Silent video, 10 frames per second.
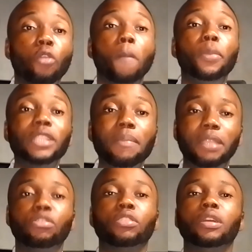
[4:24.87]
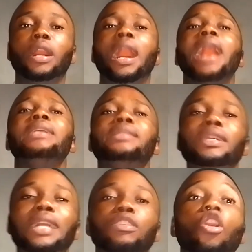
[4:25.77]
computer method. I
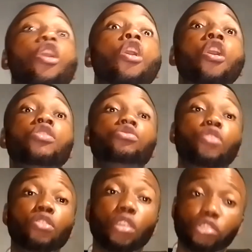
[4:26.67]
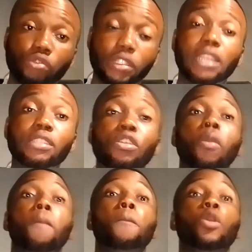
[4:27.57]
say that all dual law students
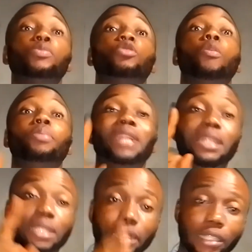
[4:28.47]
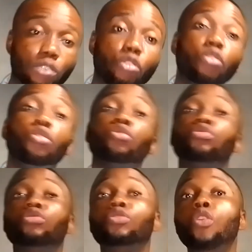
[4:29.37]
must be computer literate. So
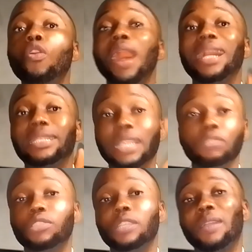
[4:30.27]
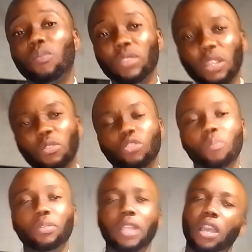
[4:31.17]
go and get yourself acquainted with
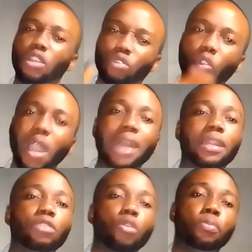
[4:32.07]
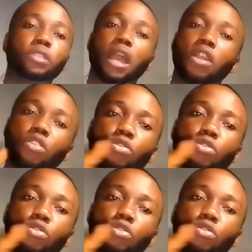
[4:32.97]
computer. Go and learn computer.